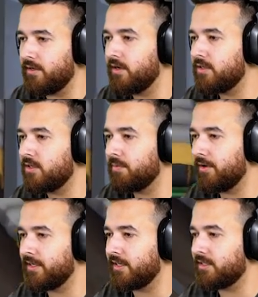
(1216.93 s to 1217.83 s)
You got to stop
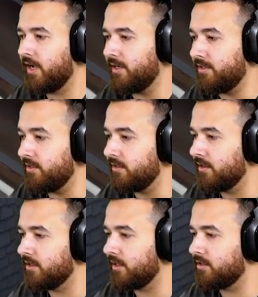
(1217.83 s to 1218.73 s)
going outside, dude.
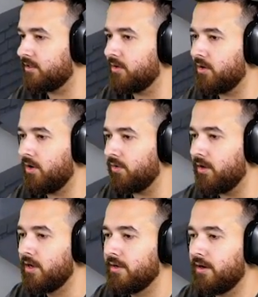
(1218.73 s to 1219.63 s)
It's like so cold.
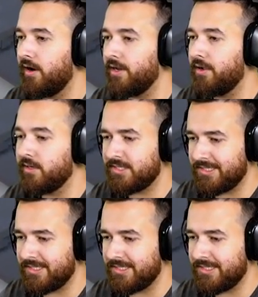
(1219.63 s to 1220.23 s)
Alright, you go to